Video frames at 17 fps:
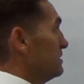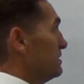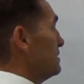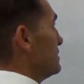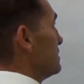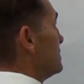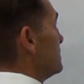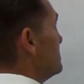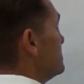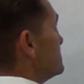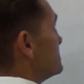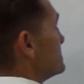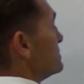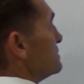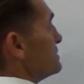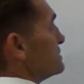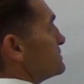Okay,
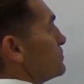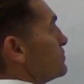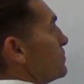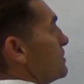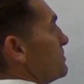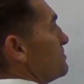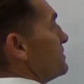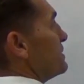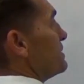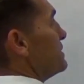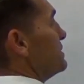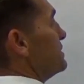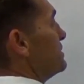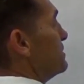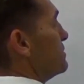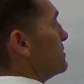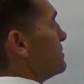so let's wipe that
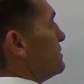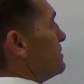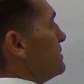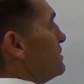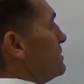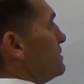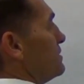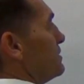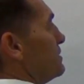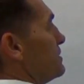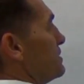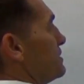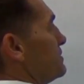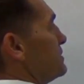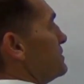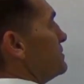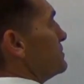out
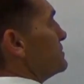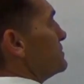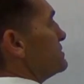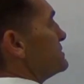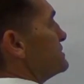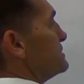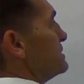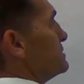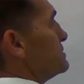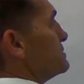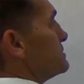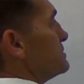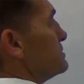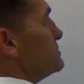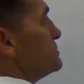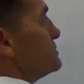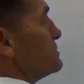and then look at the second
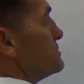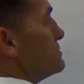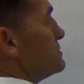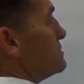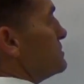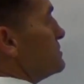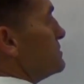solution.